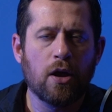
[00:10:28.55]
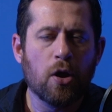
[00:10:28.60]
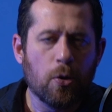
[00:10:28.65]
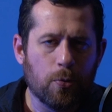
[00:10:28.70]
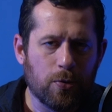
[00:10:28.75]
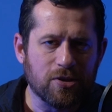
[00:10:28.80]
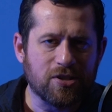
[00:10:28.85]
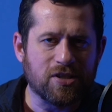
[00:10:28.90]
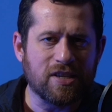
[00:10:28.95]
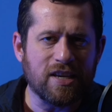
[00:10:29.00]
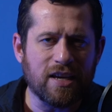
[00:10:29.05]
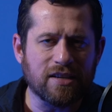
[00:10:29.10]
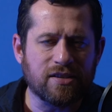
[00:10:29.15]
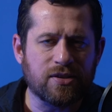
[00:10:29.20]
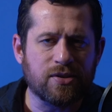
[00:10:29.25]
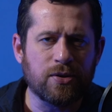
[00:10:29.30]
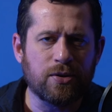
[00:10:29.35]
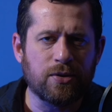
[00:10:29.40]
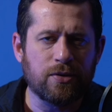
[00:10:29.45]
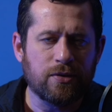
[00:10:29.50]
We'll see you
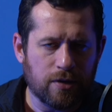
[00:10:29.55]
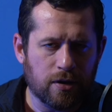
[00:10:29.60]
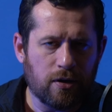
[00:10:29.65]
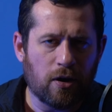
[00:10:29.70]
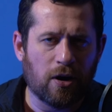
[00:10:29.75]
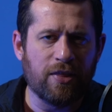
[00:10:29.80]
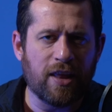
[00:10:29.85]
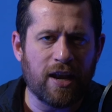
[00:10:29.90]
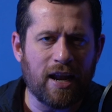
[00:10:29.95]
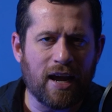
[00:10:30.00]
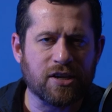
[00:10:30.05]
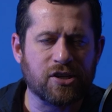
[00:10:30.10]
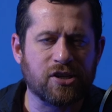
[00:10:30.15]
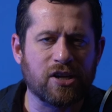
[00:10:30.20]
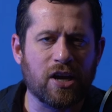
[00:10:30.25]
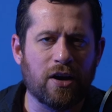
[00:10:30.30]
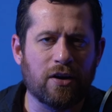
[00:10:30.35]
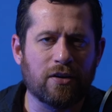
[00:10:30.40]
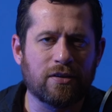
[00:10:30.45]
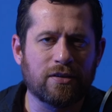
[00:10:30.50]
soon on the next
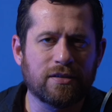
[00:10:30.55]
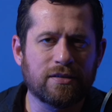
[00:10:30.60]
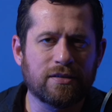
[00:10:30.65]
show.